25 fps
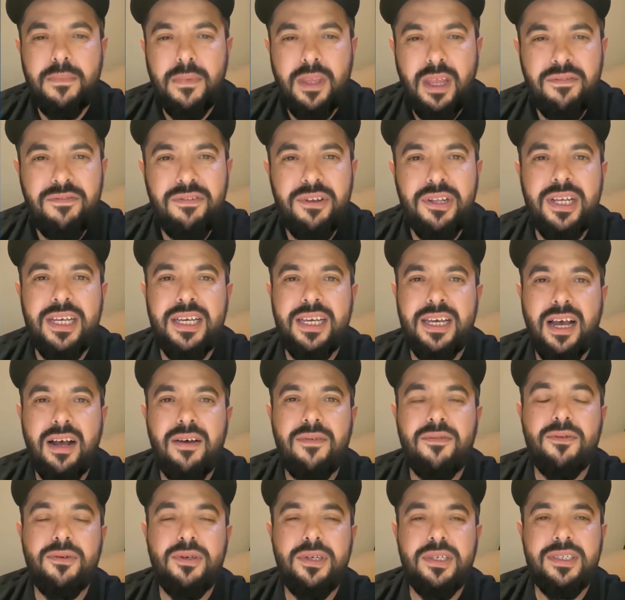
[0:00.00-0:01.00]
I feel like
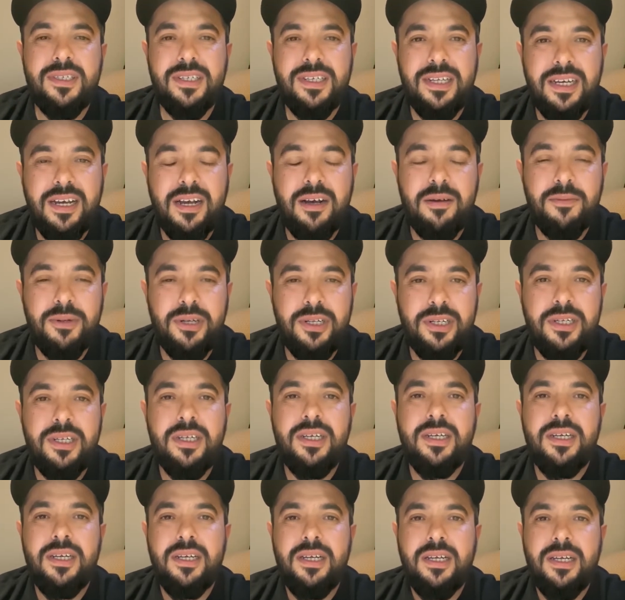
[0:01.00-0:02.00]
Calvary is going to come in
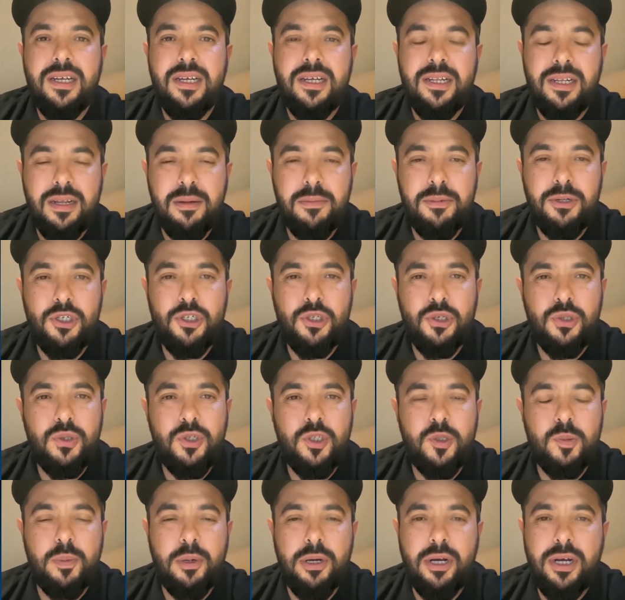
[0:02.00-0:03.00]
number 2
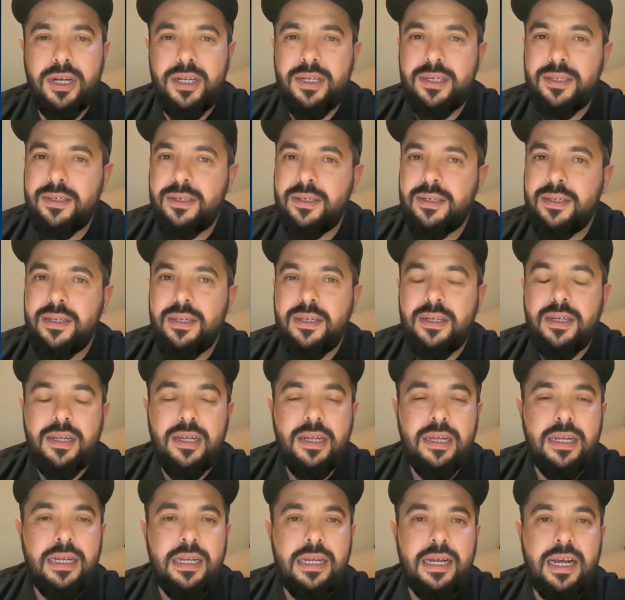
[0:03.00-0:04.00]
spot.
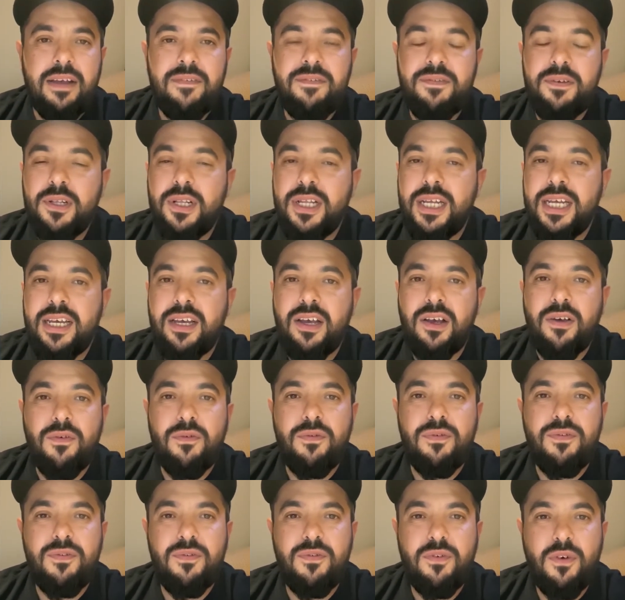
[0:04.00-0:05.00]
I feel like
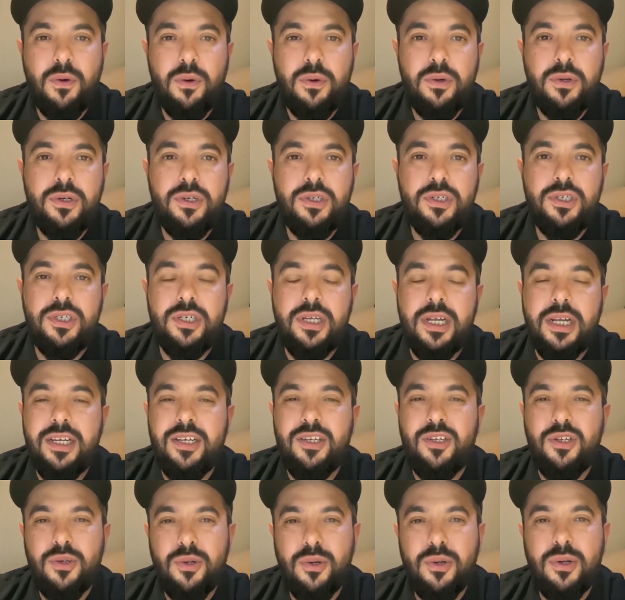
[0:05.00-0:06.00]
Forge and
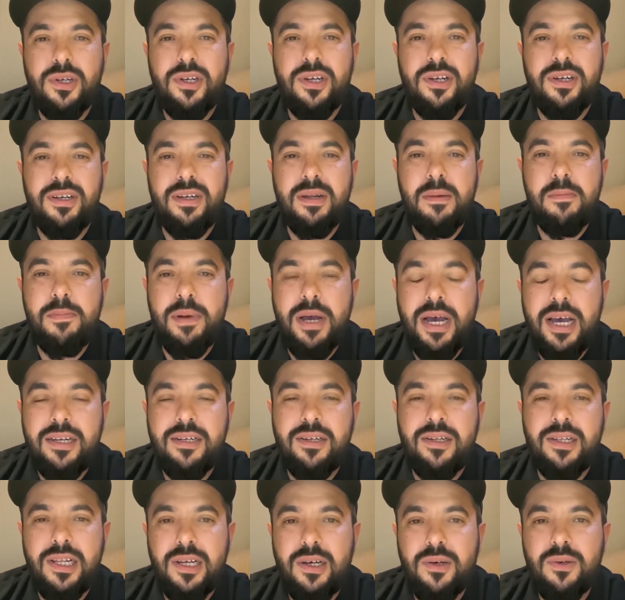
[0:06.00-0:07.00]
York are going to
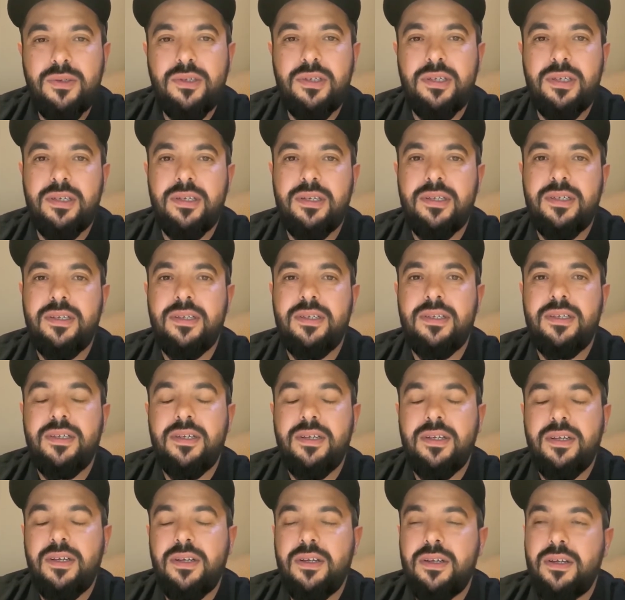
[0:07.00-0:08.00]
battle out
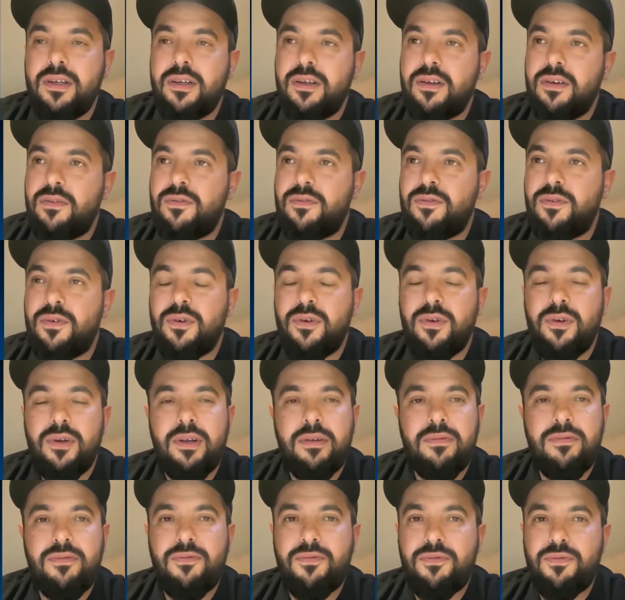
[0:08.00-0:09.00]
for
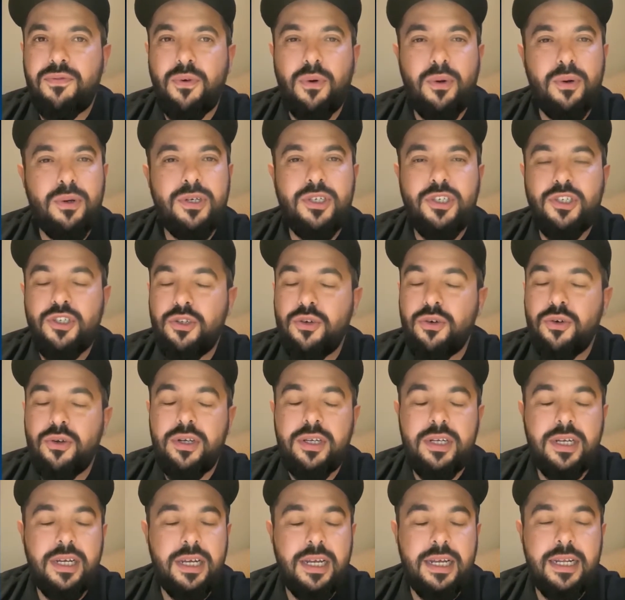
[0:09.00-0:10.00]
Forge,
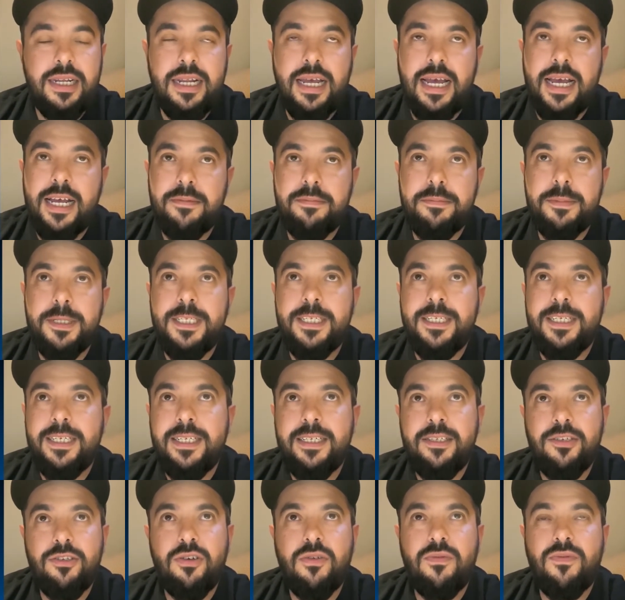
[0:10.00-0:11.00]
York, and
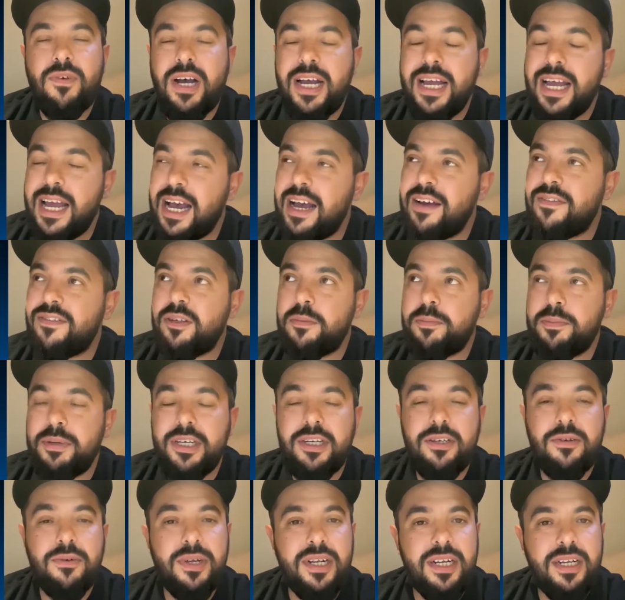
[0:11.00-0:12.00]
Edmonton. So if I have to
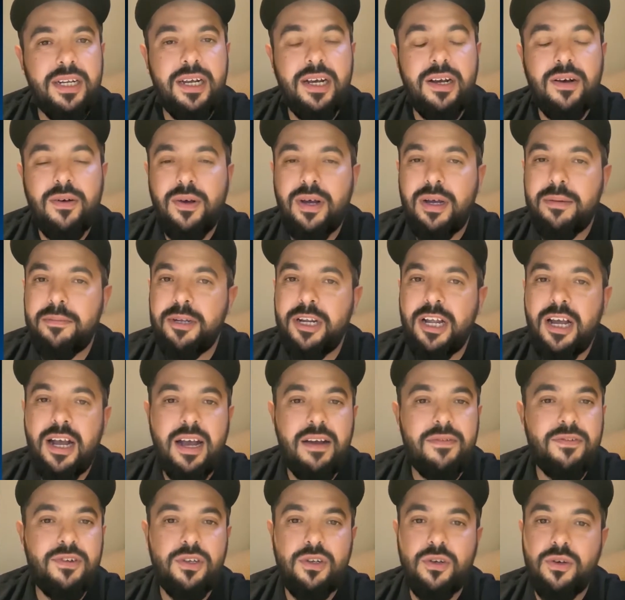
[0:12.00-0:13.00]
pick right now, I'm going to
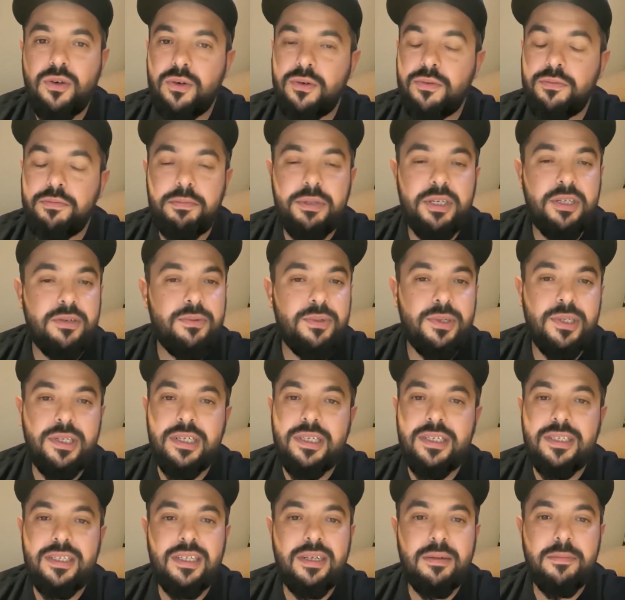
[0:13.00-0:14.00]
have to go be
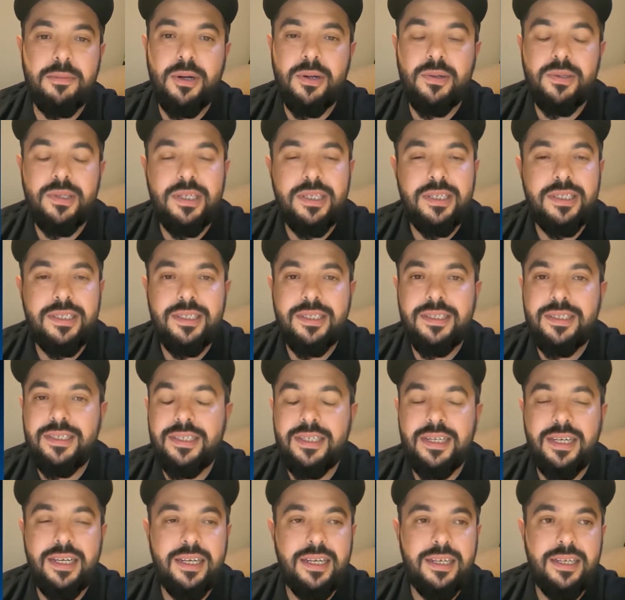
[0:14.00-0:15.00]
realistic about this and
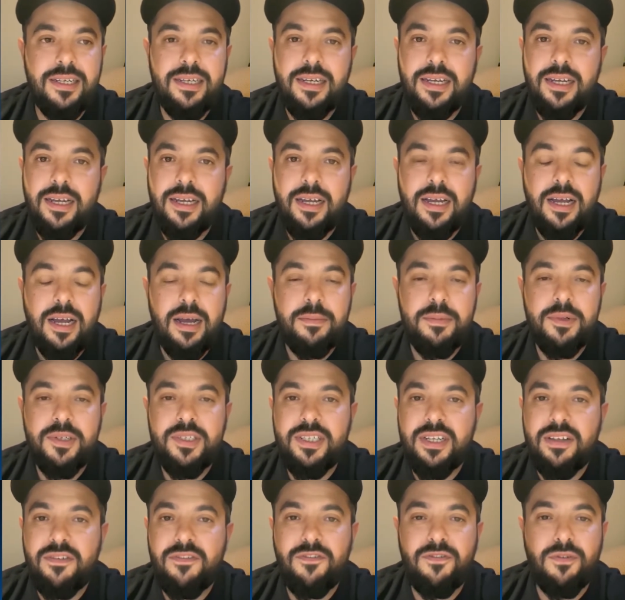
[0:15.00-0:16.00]
say, I'm going to
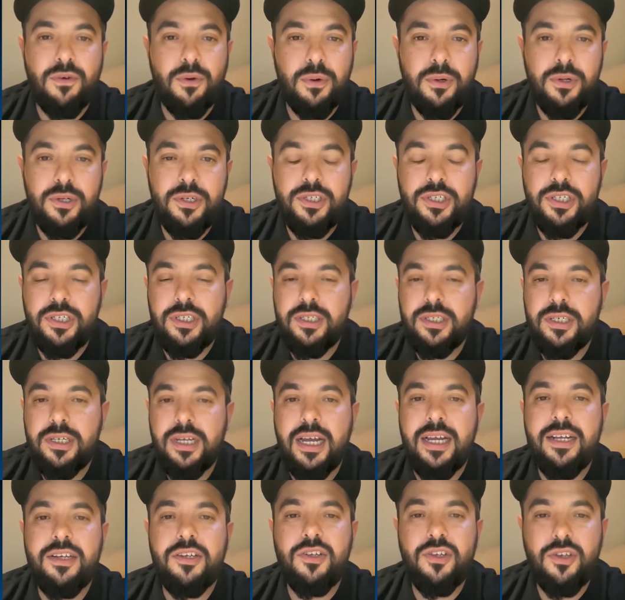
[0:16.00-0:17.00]
say Forge
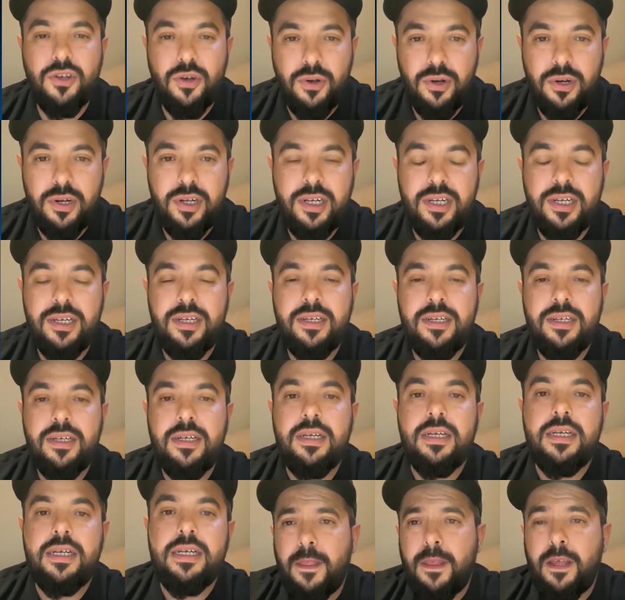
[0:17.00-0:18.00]
and York.
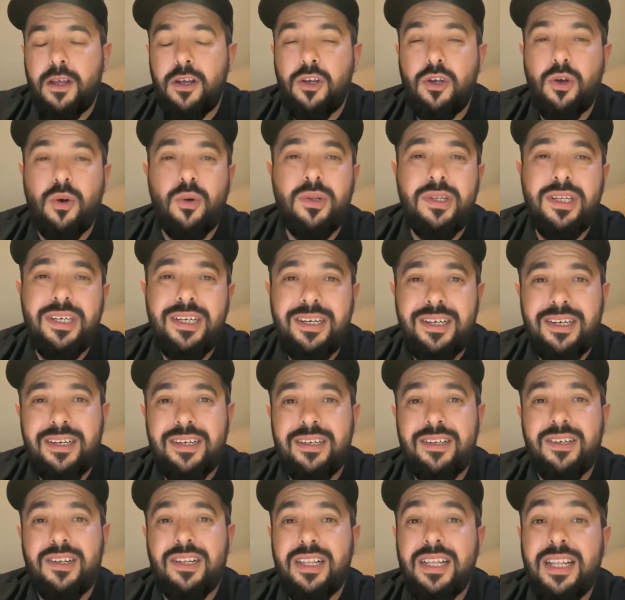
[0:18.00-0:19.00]
Golden
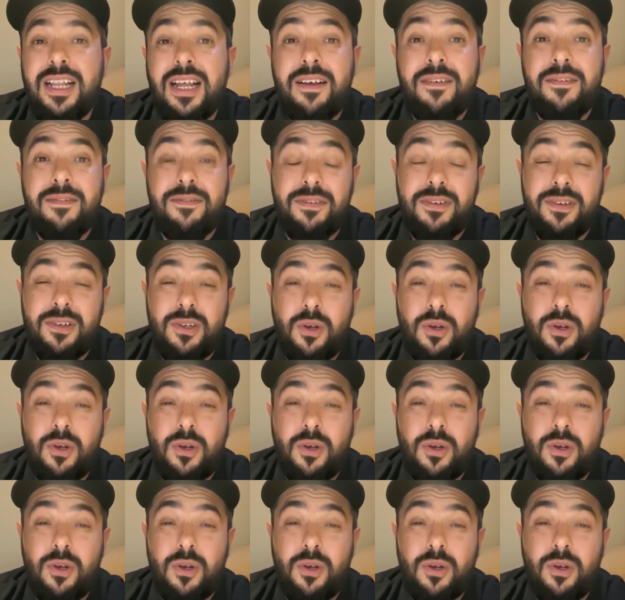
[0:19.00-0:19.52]
Glove.